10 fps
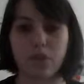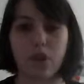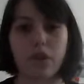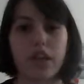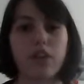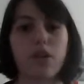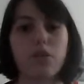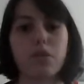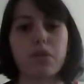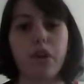so they
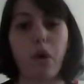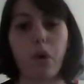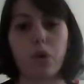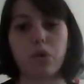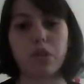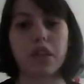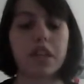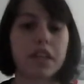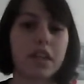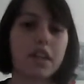don't hold
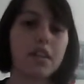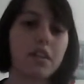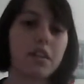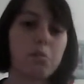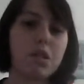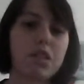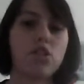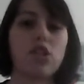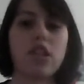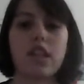the
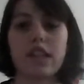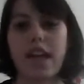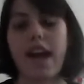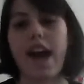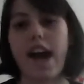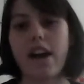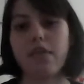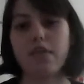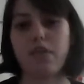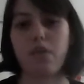position that they
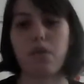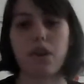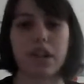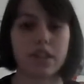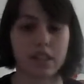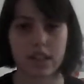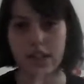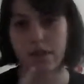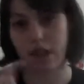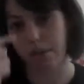have for a
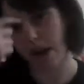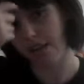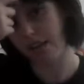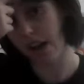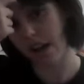significant amount of